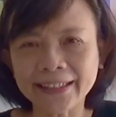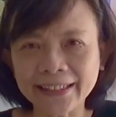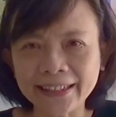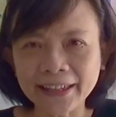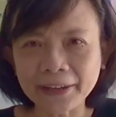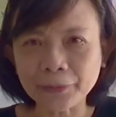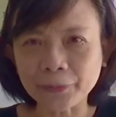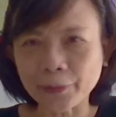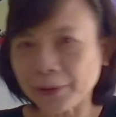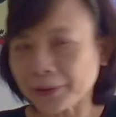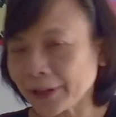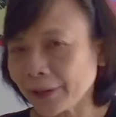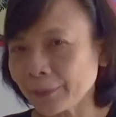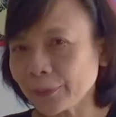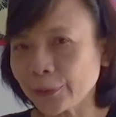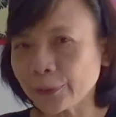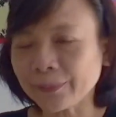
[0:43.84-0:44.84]
and
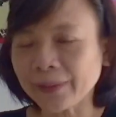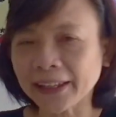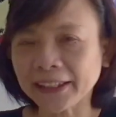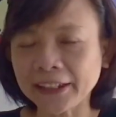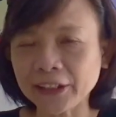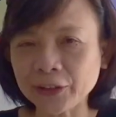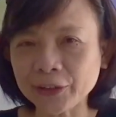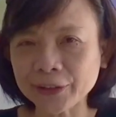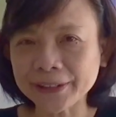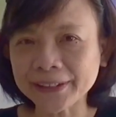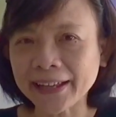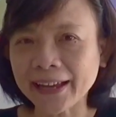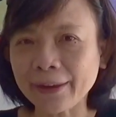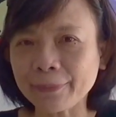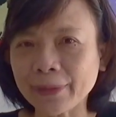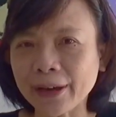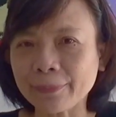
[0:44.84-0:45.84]
welcome to my kitchen.
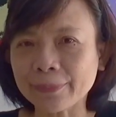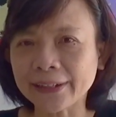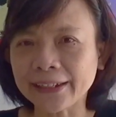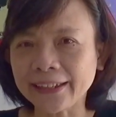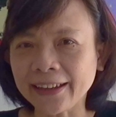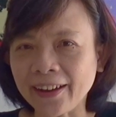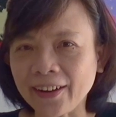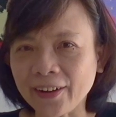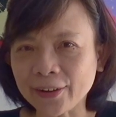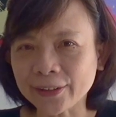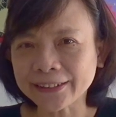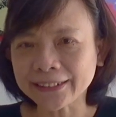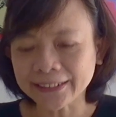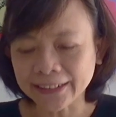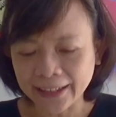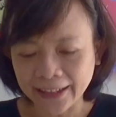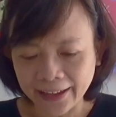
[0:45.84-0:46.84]
I'm Emily
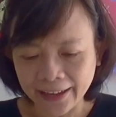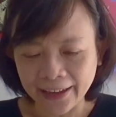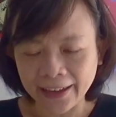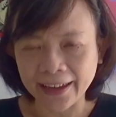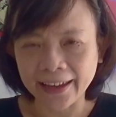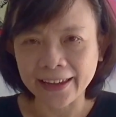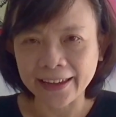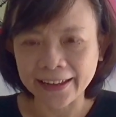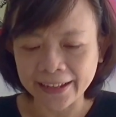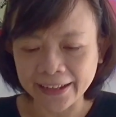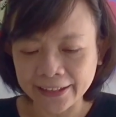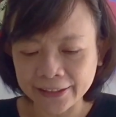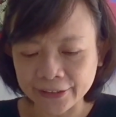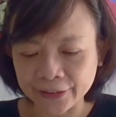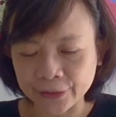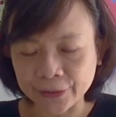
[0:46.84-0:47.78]
Ong, and